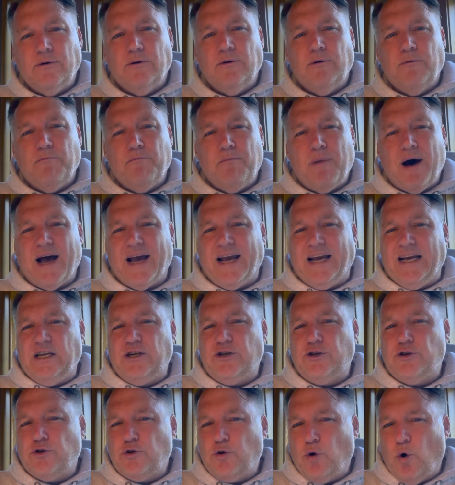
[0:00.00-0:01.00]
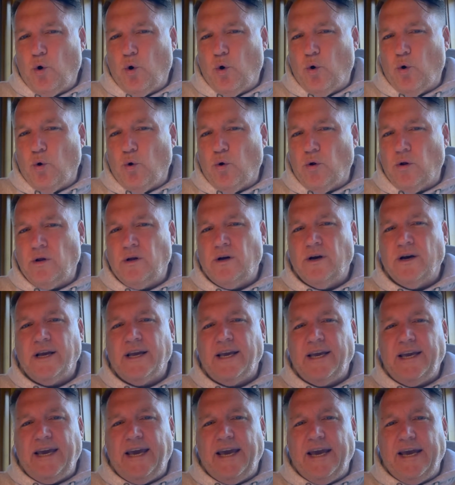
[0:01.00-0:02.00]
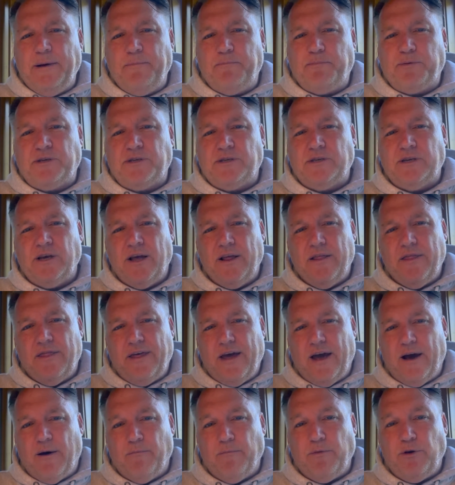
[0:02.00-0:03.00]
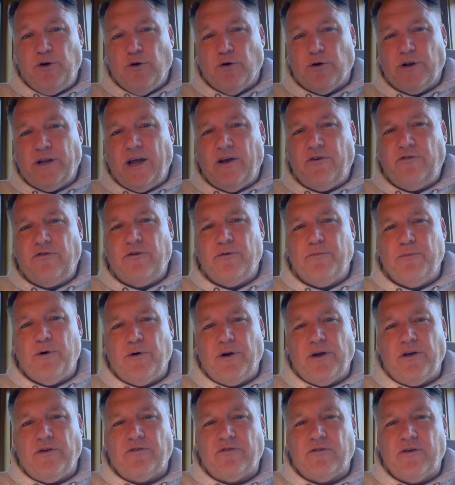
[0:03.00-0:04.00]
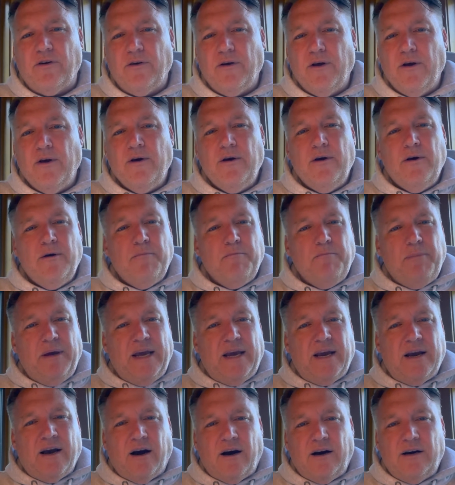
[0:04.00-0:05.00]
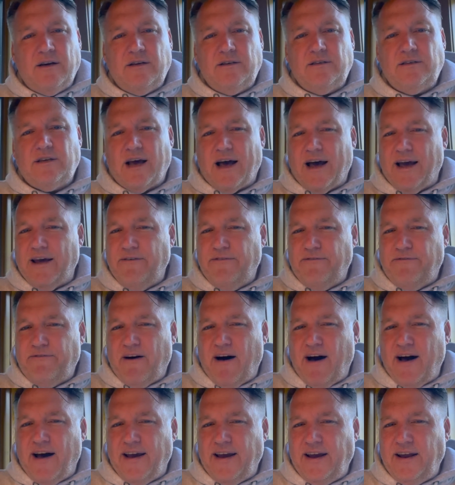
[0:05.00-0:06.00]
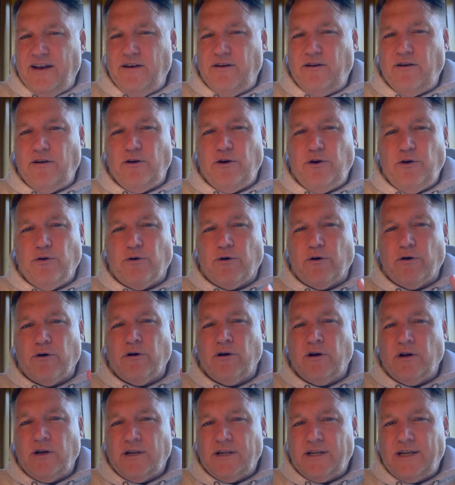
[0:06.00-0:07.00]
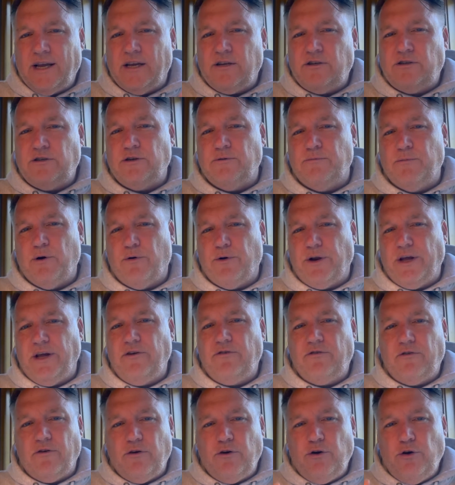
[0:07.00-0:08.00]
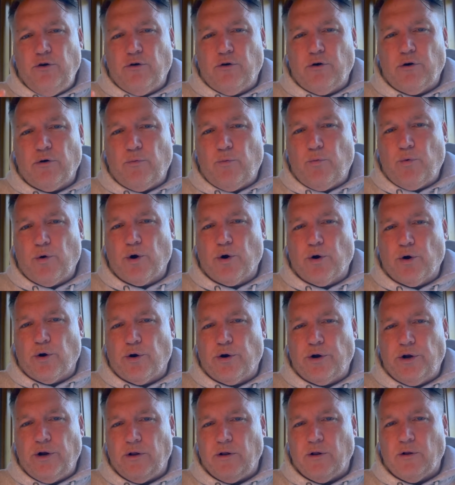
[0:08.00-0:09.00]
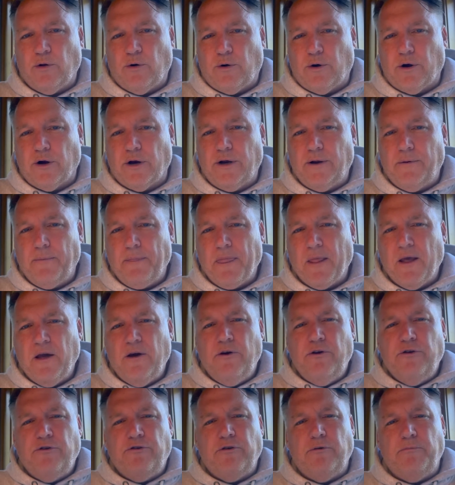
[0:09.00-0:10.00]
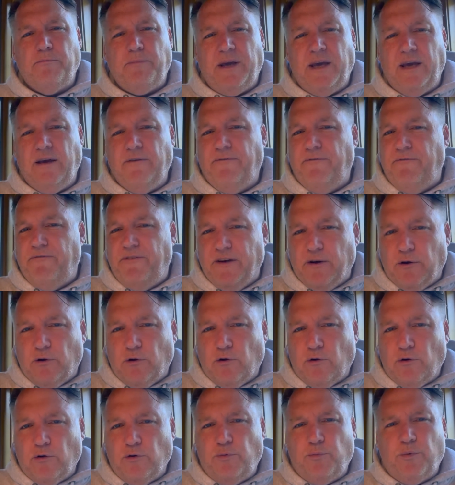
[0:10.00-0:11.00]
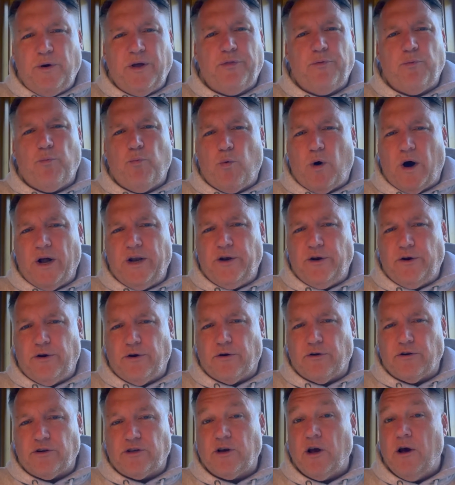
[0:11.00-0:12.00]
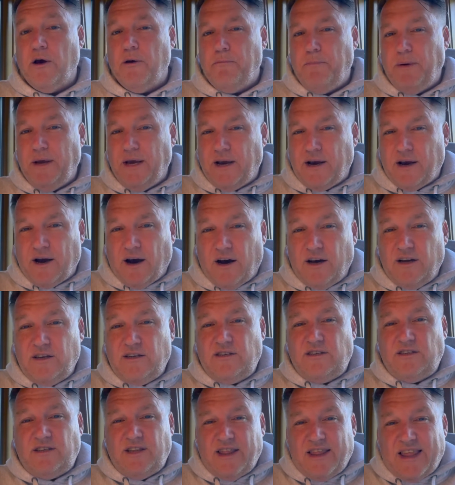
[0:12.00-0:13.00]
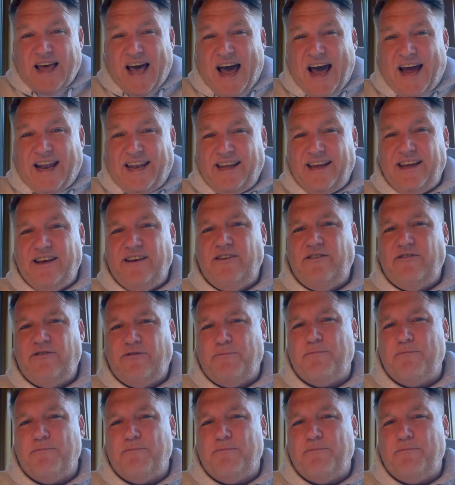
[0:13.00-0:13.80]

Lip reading: my soul keeps them," your testimonies. "Because I find your testimonies, your word, Lord, to be filled with wonders, because that is